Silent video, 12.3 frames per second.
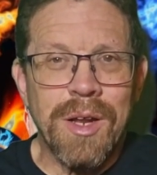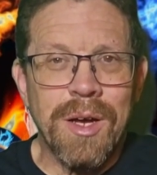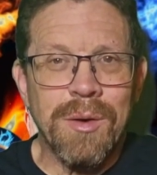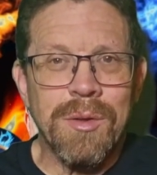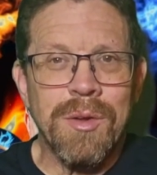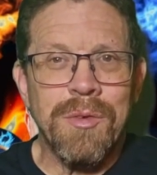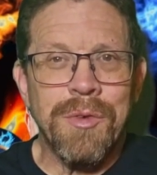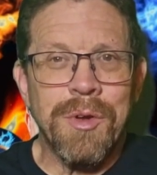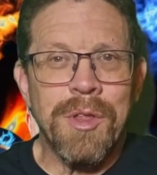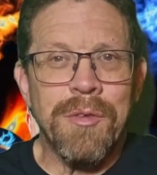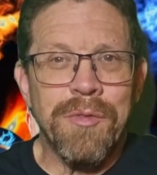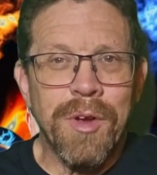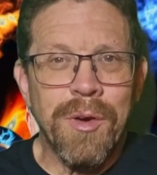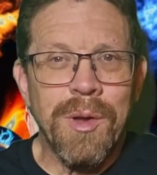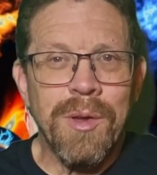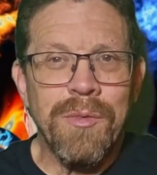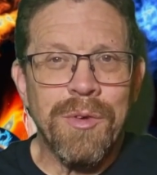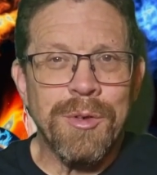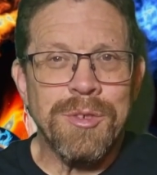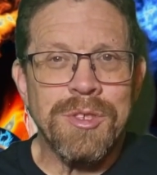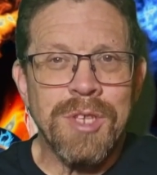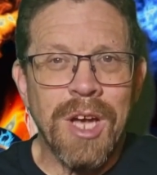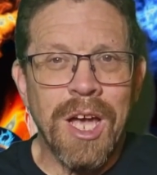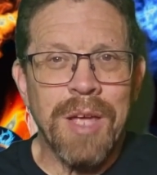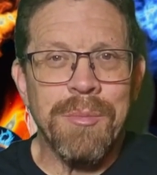out for the very first
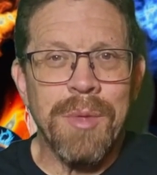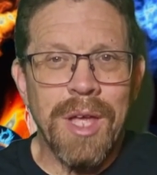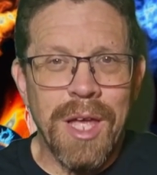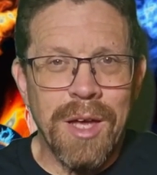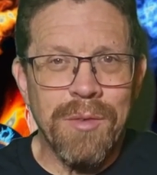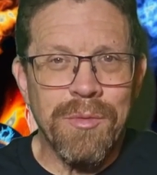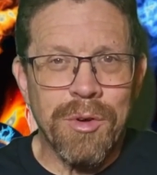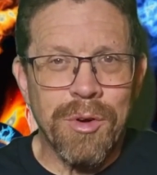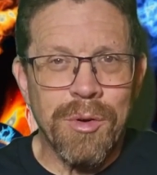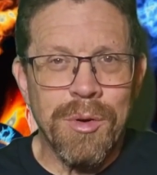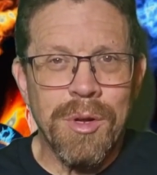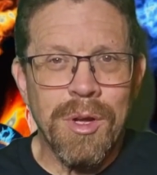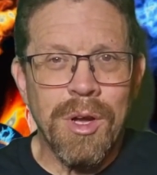time ever